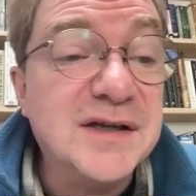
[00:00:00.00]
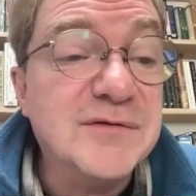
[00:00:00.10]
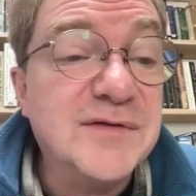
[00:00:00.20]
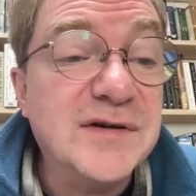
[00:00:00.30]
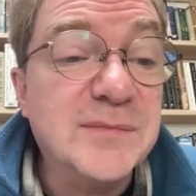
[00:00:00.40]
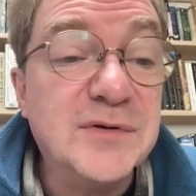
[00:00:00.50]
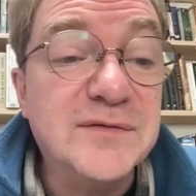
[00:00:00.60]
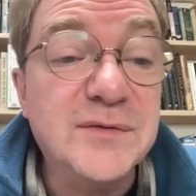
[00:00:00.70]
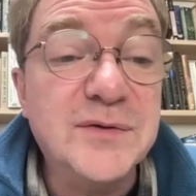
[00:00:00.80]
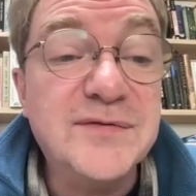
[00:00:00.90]
It was very
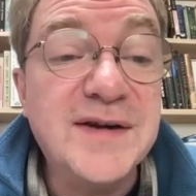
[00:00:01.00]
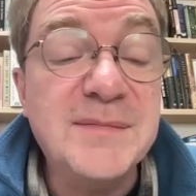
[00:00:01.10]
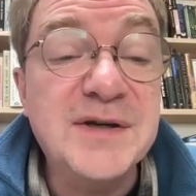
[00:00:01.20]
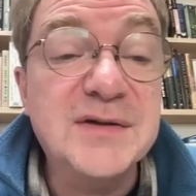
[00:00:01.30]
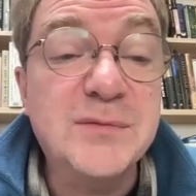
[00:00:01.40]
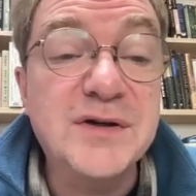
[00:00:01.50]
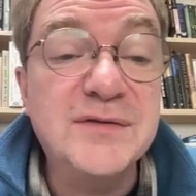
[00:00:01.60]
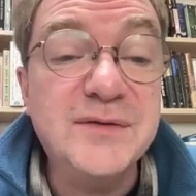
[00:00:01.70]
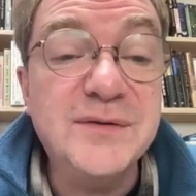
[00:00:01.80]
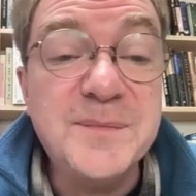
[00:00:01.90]
beautiful. Your family is
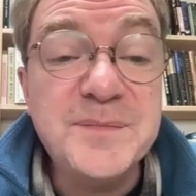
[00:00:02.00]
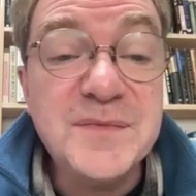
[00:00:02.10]
wonderful.